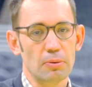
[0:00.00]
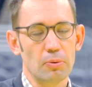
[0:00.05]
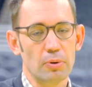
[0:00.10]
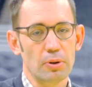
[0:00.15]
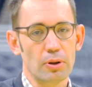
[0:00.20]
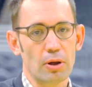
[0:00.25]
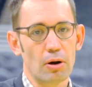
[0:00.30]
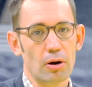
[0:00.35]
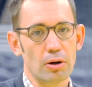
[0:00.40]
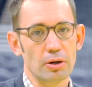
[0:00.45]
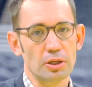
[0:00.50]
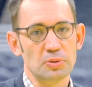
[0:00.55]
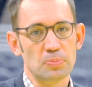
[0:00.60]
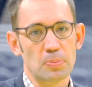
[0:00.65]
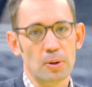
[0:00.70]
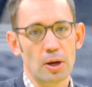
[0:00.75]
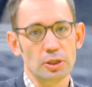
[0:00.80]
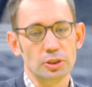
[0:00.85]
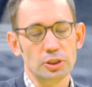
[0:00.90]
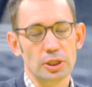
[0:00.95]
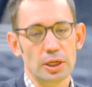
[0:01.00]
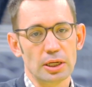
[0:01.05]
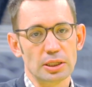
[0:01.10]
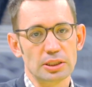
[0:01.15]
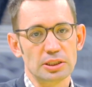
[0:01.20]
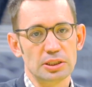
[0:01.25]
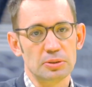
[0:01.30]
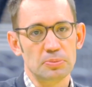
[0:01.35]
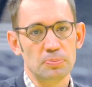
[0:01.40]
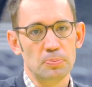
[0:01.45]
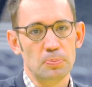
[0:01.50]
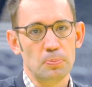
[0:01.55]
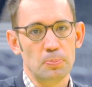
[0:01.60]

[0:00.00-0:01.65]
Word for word: one of the hardest projects,